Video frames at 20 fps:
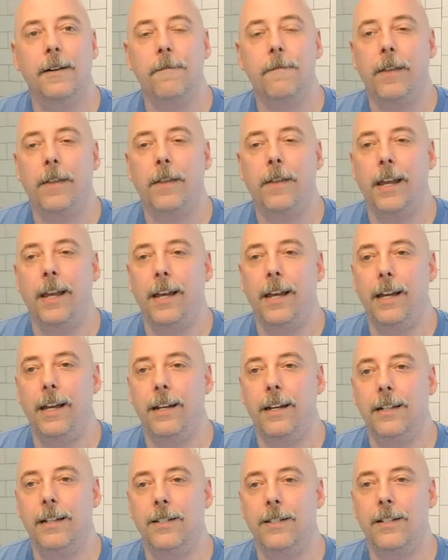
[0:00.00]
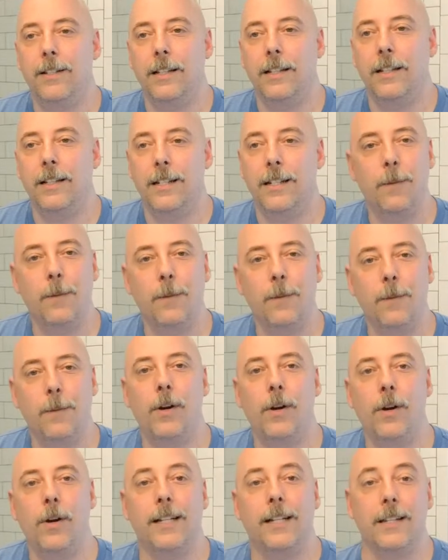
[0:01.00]
and it's disappointing
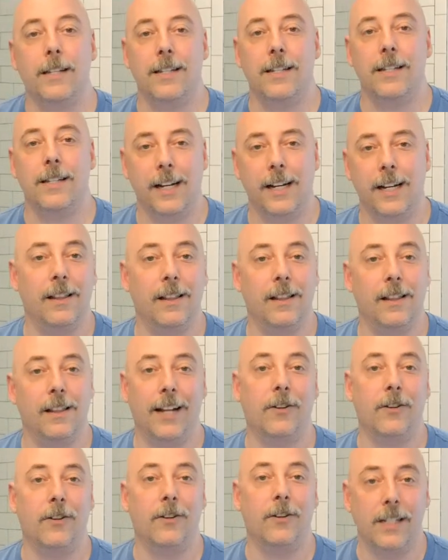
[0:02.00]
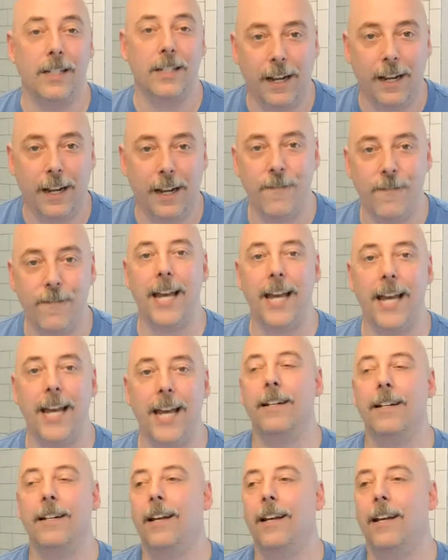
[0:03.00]
as a Sega collector and a Sega fan.
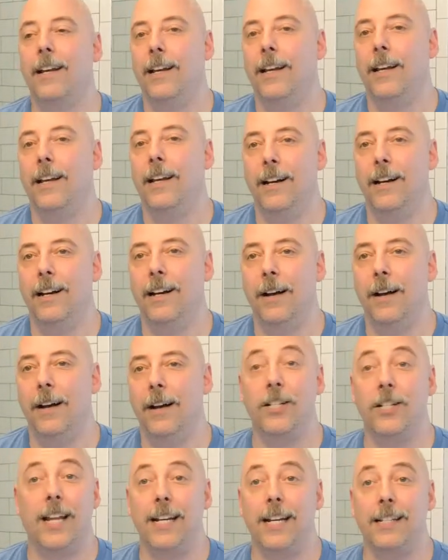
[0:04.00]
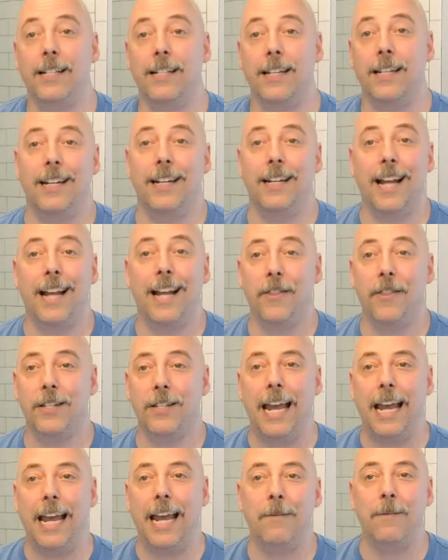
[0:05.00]
I just hate to see it. And now this
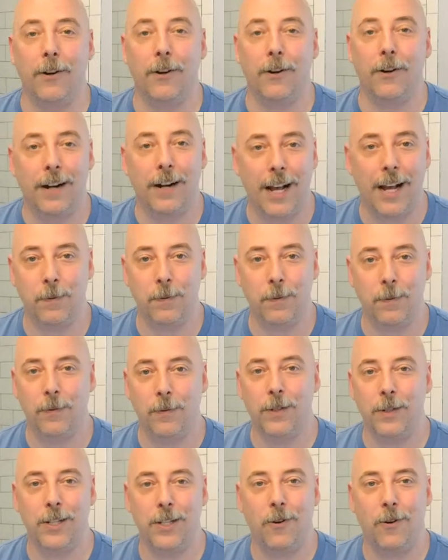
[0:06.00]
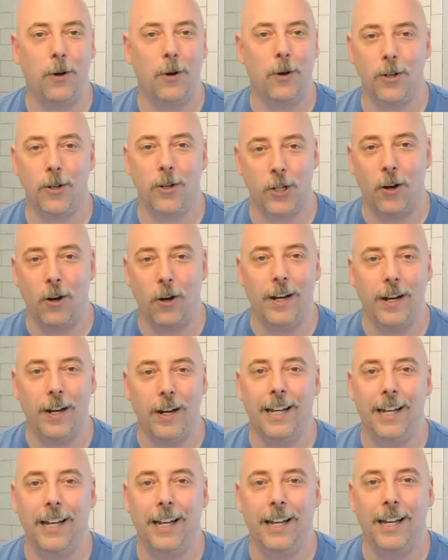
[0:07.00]
Game Gear announcement, we all saw it,
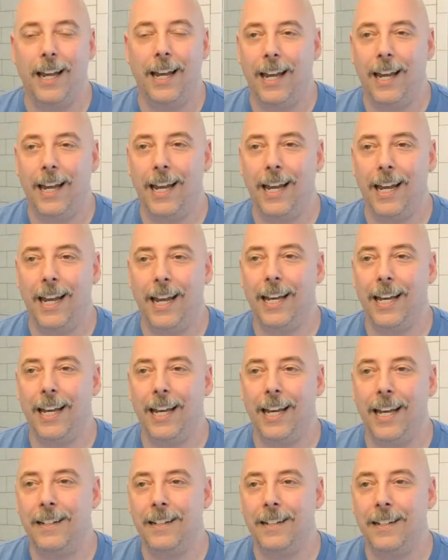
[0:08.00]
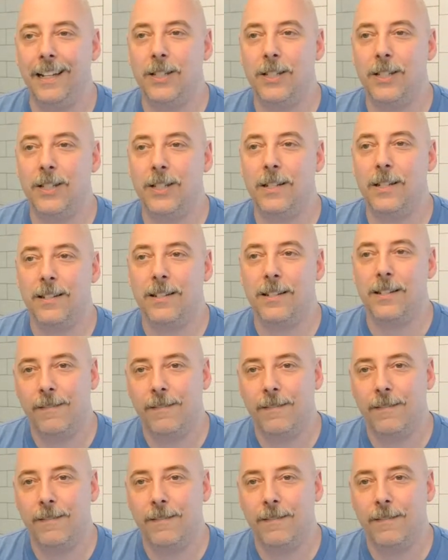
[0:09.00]
and it's,